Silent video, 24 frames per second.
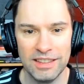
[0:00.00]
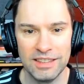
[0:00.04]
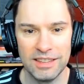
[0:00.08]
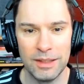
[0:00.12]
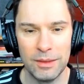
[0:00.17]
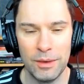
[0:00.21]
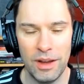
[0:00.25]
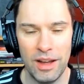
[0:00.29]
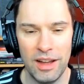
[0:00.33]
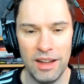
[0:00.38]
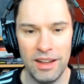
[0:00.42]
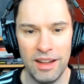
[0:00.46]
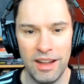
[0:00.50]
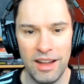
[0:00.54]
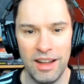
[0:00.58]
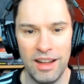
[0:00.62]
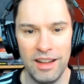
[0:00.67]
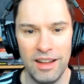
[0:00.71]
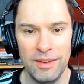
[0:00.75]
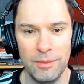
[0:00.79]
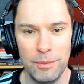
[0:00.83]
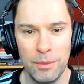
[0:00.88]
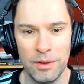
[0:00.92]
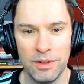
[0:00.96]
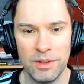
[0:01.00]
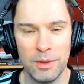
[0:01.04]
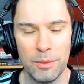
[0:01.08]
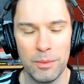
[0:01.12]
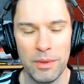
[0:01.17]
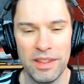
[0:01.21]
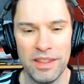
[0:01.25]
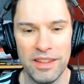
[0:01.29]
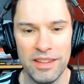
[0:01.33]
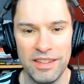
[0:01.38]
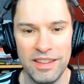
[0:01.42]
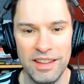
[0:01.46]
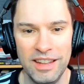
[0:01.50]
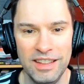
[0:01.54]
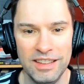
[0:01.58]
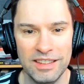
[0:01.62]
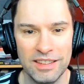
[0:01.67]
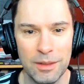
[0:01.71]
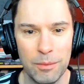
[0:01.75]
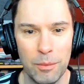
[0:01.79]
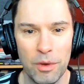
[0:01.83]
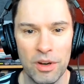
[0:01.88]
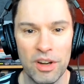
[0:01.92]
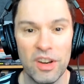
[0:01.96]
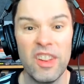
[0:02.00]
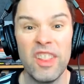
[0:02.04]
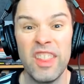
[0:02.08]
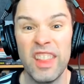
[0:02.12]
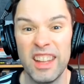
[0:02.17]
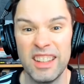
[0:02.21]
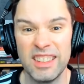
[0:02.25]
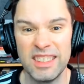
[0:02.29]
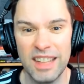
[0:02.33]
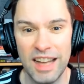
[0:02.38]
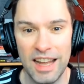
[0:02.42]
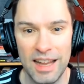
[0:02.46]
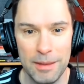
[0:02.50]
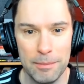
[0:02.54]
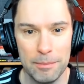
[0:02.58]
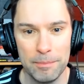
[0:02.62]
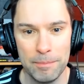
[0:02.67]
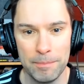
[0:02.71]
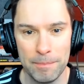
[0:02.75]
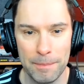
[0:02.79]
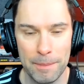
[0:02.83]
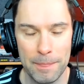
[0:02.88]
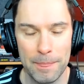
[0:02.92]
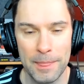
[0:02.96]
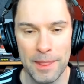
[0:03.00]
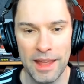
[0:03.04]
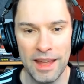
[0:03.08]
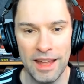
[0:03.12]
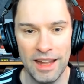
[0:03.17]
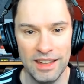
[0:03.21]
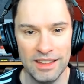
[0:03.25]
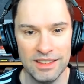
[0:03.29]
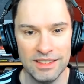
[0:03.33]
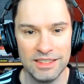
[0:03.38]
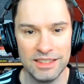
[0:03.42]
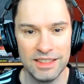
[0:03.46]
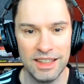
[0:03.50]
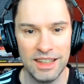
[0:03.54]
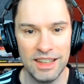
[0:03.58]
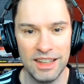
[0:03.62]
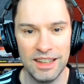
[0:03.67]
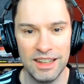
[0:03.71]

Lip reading: So I wonder whether these are one and the same. And